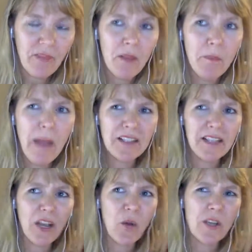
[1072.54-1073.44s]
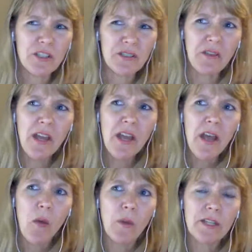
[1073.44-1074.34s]
Back to that question of
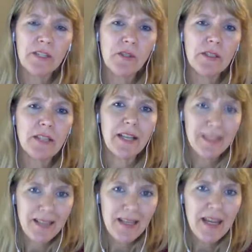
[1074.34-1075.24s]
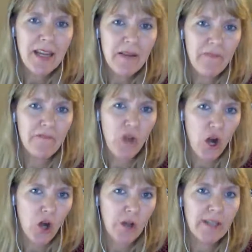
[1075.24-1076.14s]
when a student doesn't
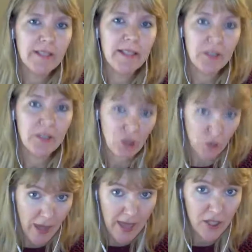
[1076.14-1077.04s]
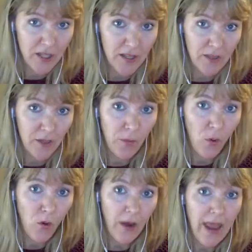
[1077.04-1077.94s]
infer, is it the strategy that they're
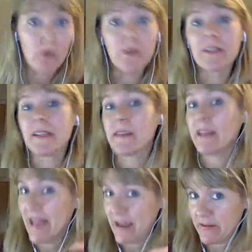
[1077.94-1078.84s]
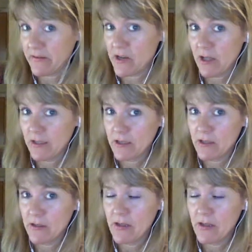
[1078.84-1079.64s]
poor at or is it the lack of knowledge?